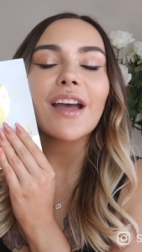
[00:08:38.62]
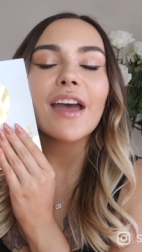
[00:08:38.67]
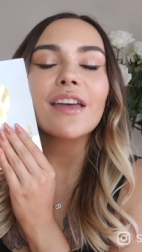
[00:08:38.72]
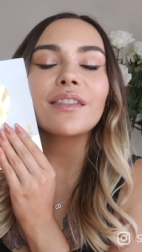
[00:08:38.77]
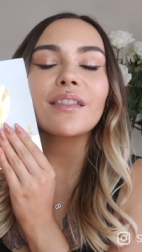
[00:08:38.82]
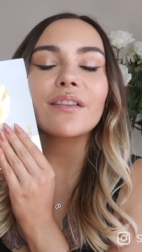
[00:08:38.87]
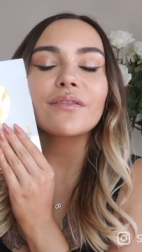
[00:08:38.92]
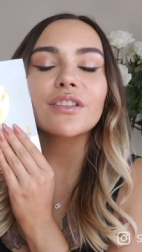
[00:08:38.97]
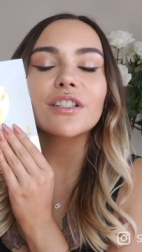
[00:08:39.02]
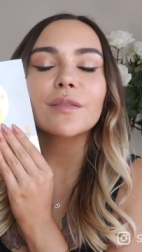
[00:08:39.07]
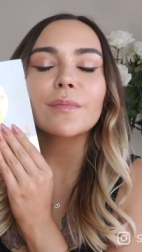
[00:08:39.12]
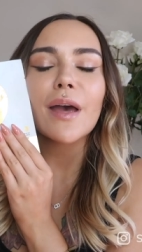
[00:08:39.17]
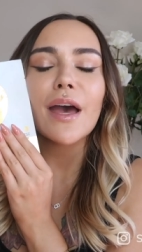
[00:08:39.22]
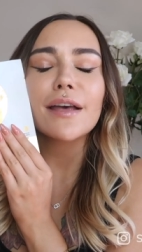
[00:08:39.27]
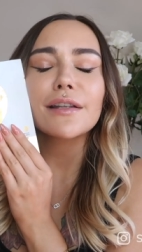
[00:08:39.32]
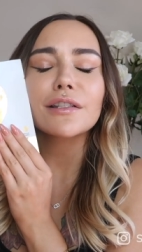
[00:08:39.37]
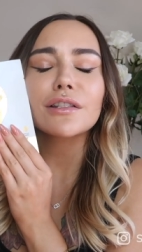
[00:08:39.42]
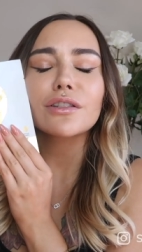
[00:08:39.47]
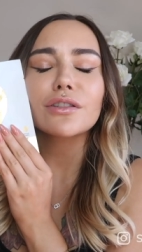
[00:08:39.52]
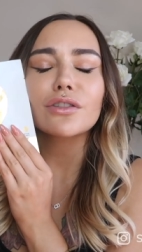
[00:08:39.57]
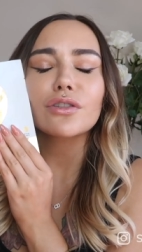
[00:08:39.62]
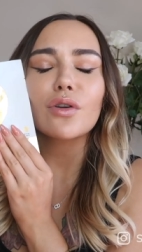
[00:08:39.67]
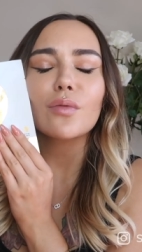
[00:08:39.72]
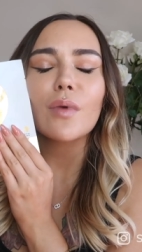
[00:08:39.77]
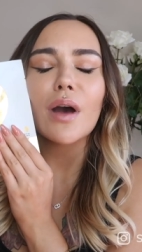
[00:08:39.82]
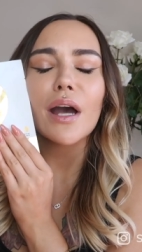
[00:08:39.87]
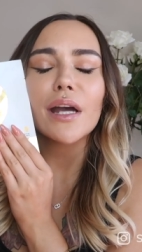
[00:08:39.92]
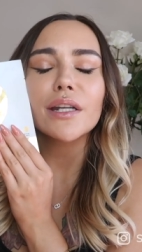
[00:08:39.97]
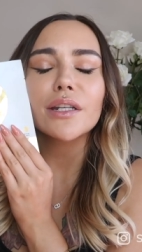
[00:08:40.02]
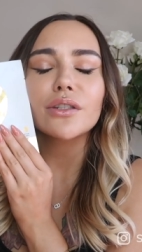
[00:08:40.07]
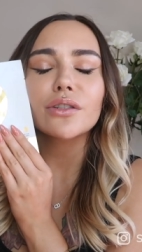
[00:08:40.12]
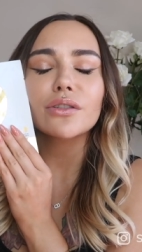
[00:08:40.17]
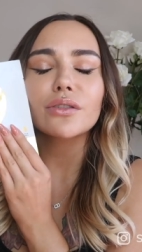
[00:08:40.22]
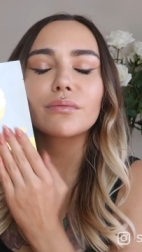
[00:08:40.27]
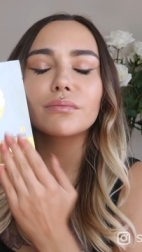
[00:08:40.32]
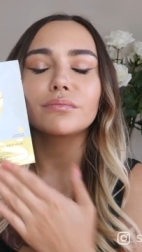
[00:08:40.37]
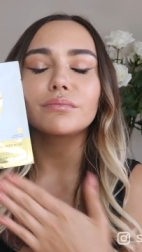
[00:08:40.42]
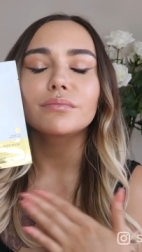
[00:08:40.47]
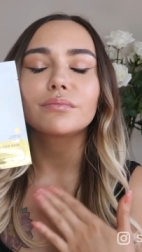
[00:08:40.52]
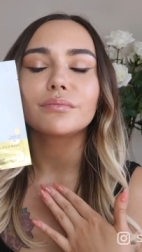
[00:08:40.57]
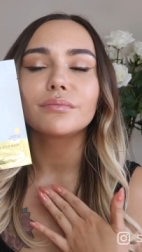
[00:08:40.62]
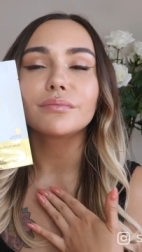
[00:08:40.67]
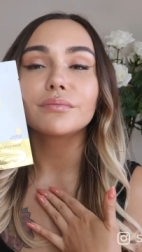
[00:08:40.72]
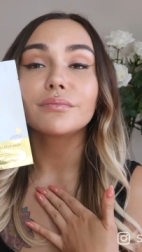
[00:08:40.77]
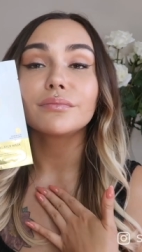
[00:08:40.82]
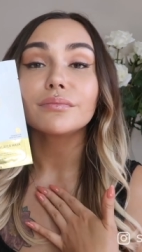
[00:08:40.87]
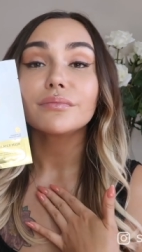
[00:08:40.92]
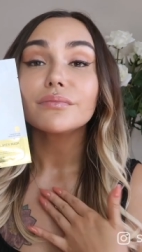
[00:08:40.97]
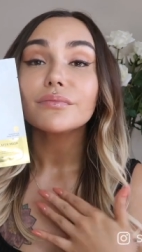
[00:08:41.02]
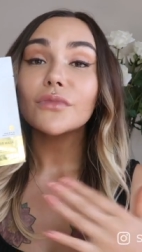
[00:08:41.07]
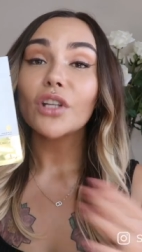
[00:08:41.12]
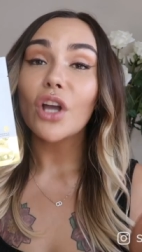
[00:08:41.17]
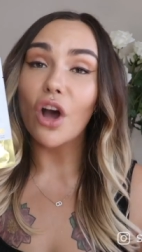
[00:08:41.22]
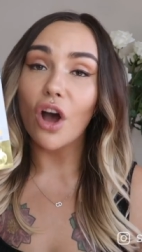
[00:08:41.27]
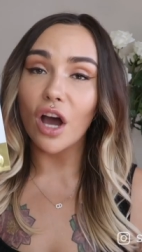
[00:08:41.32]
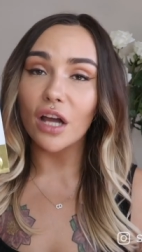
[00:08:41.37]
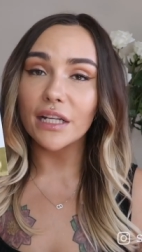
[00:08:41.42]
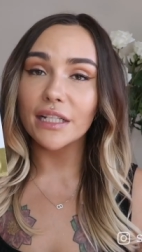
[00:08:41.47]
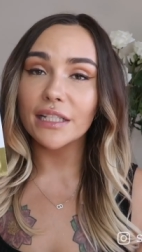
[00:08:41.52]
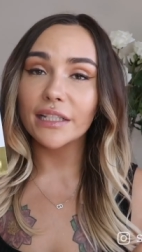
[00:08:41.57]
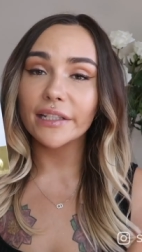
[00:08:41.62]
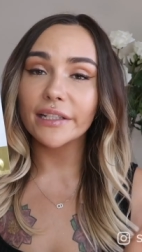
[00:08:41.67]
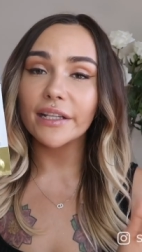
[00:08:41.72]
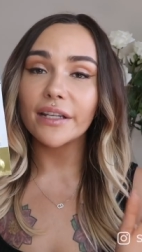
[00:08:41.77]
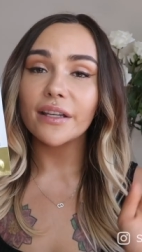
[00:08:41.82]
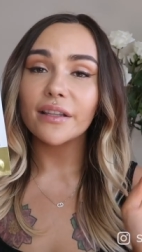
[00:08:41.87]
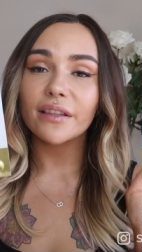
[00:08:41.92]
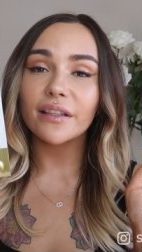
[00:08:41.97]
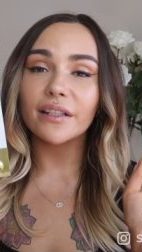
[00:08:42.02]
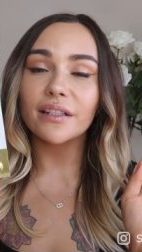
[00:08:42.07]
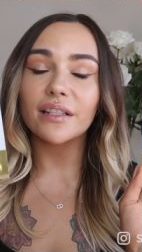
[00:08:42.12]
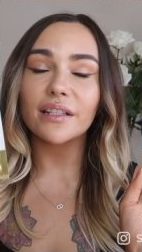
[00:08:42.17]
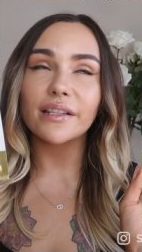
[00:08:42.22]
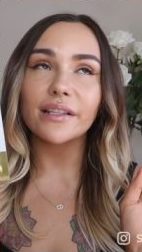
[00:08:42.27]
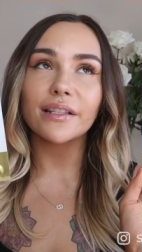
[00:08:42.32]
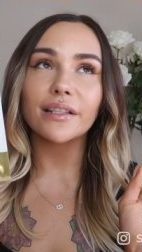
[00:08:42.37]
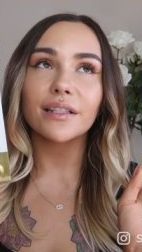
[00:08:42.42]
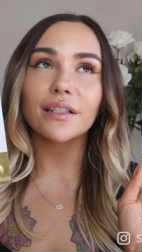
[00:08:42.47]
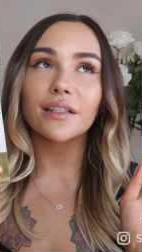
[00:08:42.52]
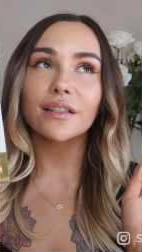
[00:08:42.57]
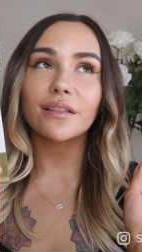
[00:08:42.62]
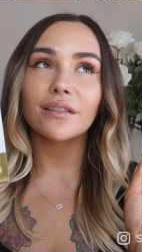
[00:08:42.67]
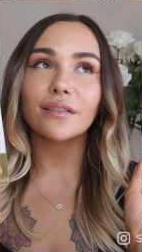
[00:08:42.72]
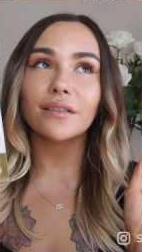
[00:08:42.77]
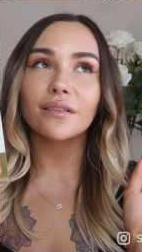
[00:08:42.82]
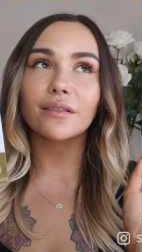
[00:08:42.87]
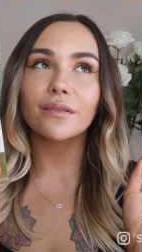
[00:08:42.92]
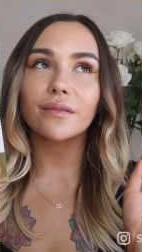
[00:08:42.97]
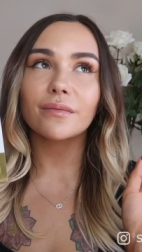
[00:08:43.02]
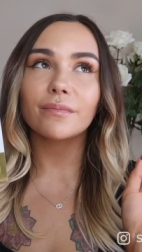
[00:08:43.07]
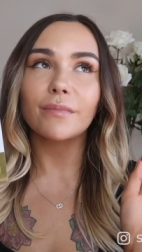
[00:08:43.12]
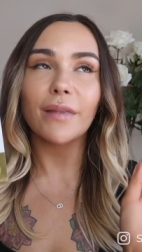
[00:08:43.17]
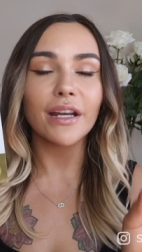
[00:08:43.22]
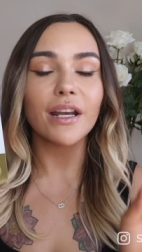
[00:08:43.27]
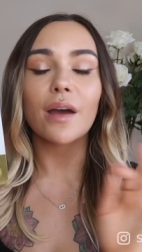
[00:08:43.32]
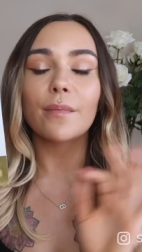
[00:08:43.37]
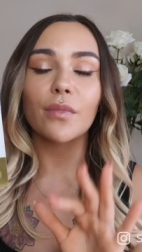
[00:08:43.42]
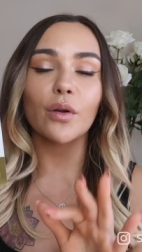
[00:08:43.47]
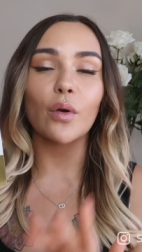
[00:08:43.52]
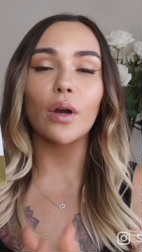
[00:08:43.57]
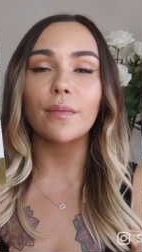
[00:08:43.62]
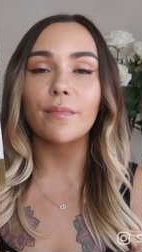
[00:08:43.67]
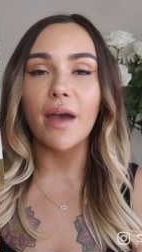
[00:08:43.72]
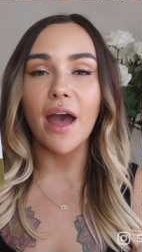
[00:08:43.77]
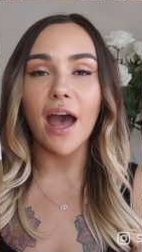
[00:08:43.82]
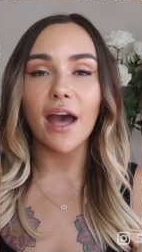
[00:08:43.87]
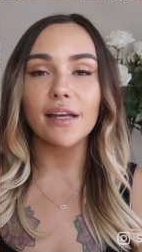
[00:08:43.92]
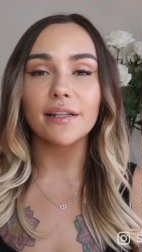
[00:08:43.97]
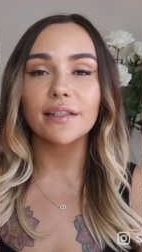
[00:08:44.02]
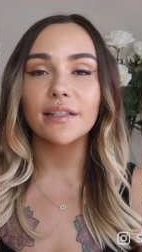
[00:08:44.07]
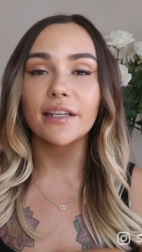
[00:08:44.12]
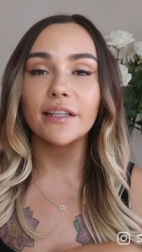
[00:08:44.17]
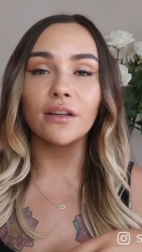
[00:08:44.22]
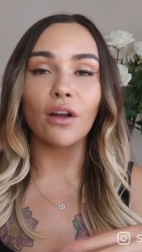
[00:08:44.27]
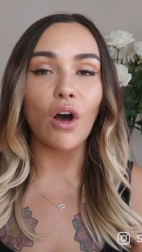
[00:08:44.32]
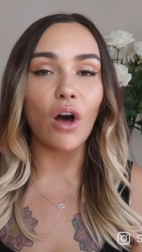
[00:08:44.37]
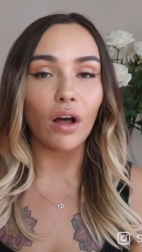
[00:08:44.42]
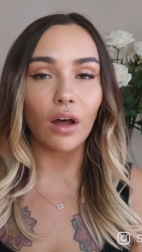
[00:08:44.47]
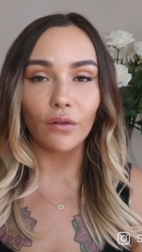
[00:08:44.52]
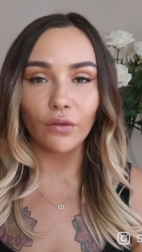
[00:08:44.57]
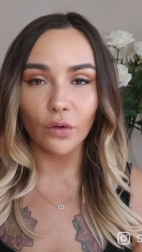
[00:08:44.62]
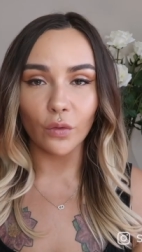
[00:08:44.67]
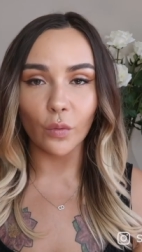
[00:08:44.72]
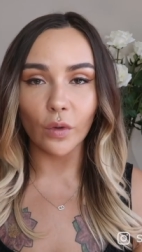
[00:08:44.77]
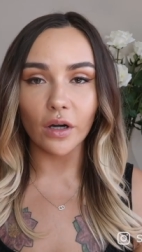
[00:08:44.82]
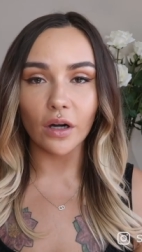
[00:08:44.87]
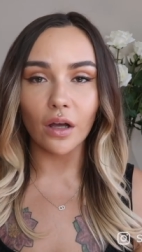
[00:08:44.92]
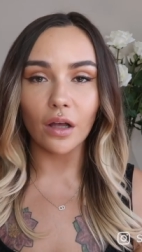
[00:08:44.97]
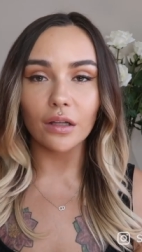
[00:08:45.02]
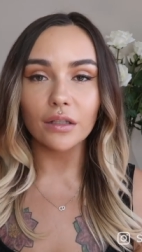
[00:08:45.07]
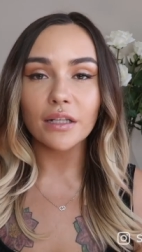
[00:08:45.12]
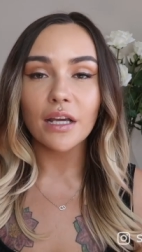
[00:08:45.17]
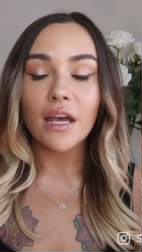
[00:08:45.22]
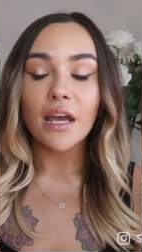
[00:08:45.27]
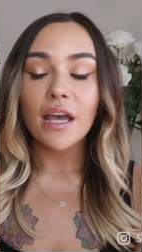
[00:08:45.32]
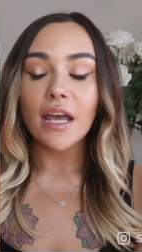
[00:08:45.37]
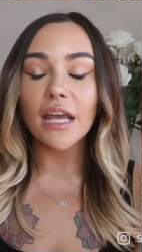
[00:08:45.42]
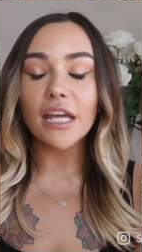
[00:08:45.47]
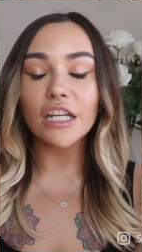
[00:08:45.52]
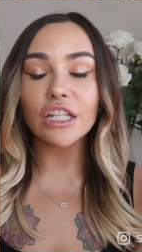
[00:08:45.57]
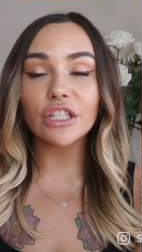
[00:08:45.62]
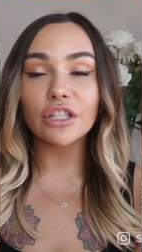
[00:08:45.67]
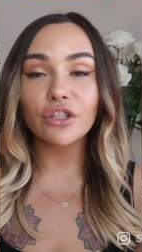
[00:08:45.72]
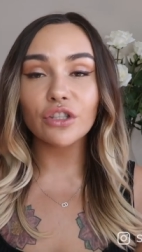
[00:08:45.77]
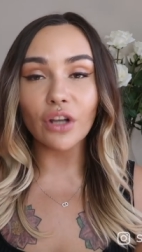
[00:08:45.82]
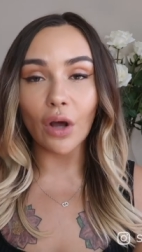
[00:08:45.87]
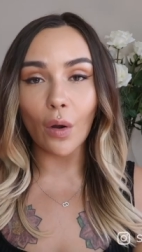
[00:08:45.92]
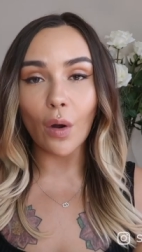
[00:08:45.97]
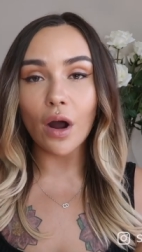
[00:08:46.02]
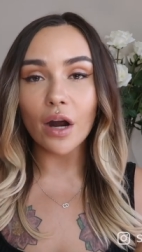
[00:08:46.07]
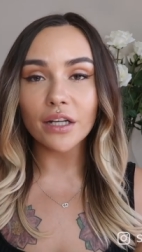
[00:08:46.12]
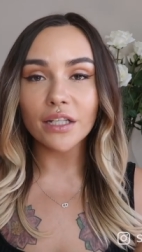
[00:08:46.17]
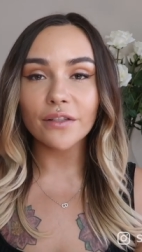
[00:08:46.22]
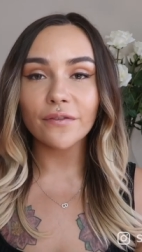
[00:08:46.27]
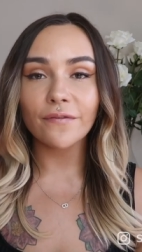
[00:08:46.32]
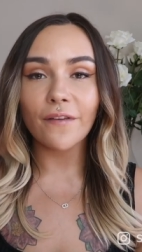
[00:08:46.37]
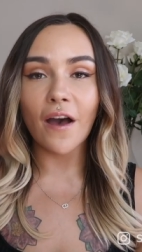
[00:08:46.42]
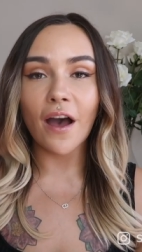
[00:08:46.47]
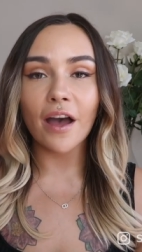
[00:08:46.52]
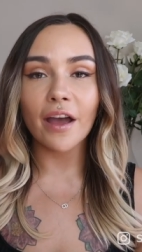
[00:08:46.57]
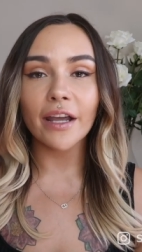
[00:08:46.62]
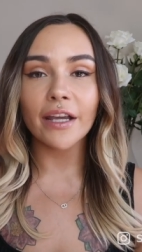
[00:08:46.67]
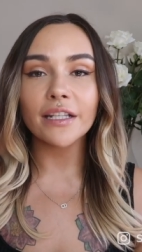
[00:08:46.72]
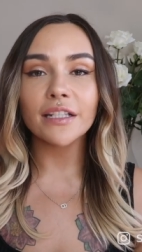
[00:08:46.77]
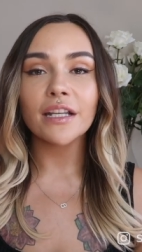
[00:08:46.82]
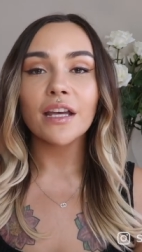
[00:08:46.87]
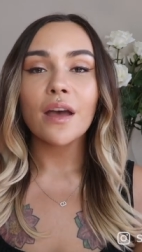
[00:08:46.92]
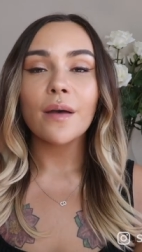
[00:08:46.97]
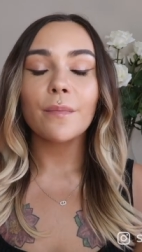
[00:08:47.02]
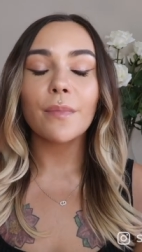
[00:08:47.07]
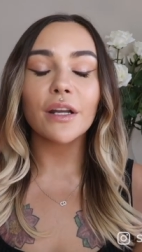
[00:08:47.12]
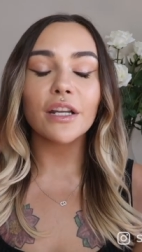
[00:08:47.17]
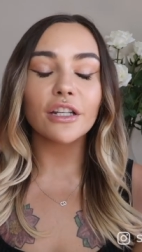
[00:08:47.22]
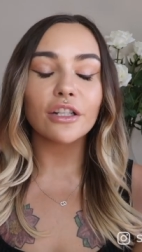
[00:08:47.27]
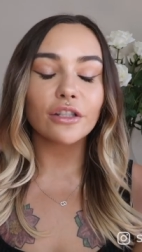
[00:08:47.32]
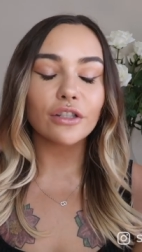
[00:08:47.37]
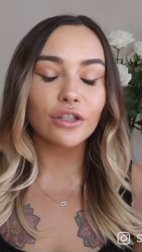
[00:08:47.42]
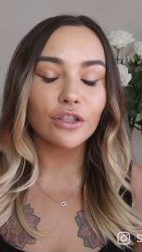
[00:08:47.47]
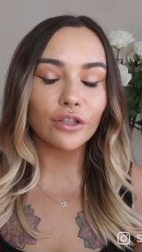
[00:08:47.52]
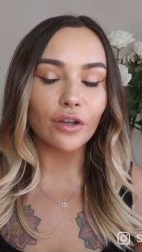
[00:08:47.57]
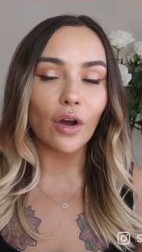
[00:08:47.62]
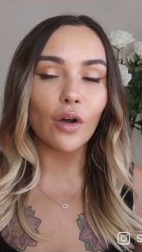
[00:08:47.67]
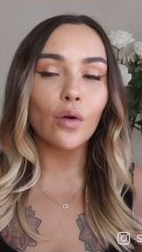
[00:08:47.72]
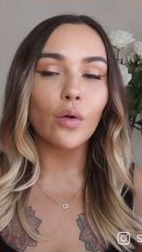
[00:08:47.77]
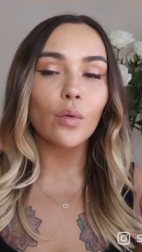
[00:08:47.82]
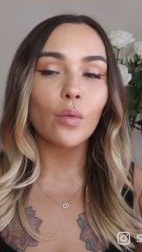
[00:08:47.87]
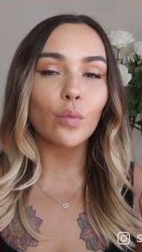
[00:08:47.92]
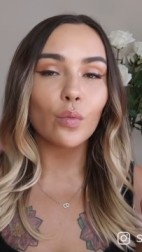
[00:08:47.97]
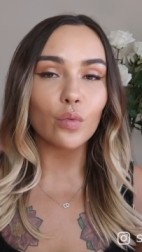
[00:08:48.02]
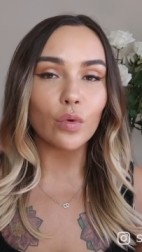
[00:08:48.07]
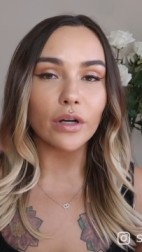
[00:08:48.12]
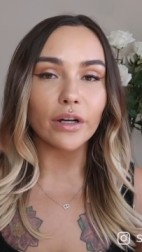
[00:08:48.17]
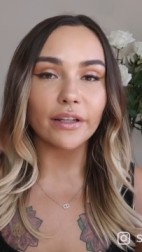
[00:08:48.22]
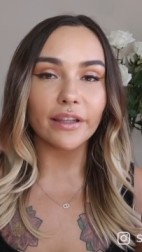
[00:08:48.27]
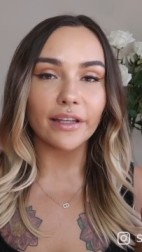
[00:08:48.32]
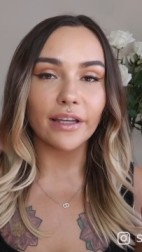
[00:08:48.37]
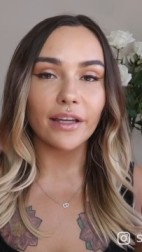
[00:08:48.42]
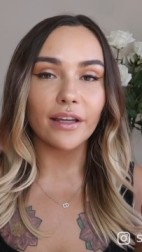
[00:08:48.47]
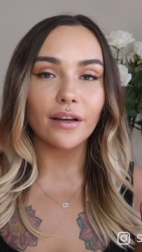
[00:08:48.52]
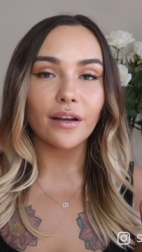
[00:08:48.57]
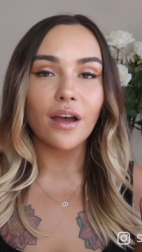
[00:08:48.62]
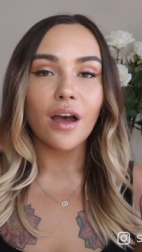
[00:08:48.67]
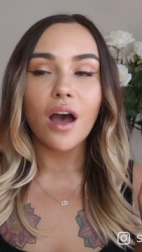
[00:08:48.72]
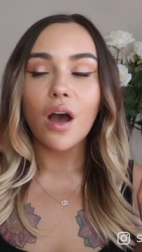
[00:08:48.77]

I love this mask so much. Honestly, this is my number one mask in all the world. It is so hard to find, but it is so worth it.